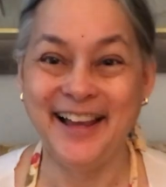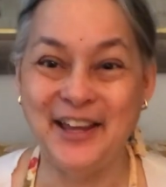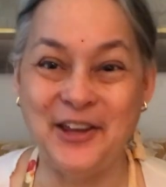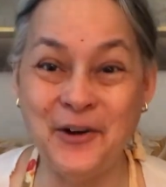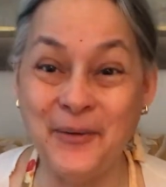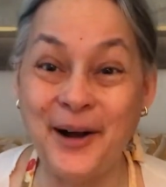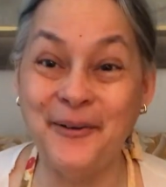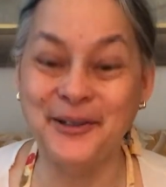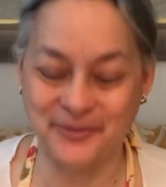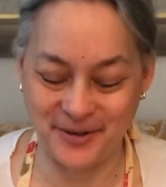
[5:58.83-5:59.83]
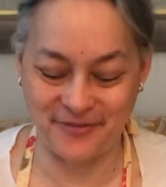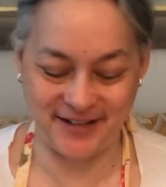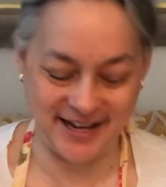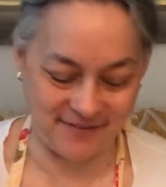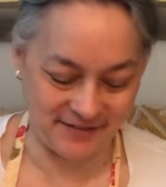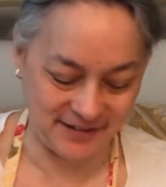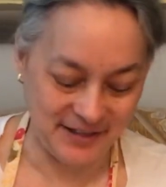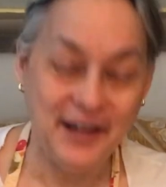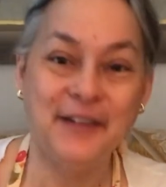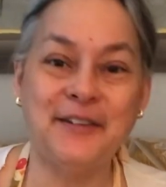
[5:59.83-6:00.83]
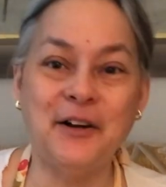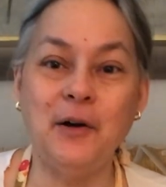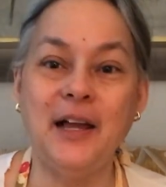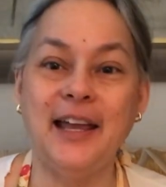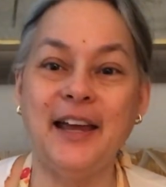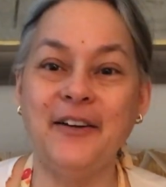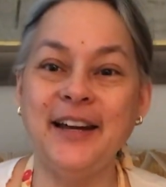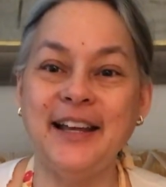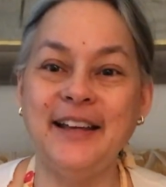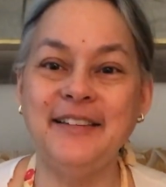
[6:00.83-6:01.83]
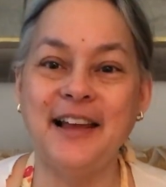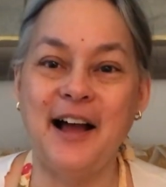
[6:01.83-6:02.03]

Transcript: you always were forgetful. So here it is.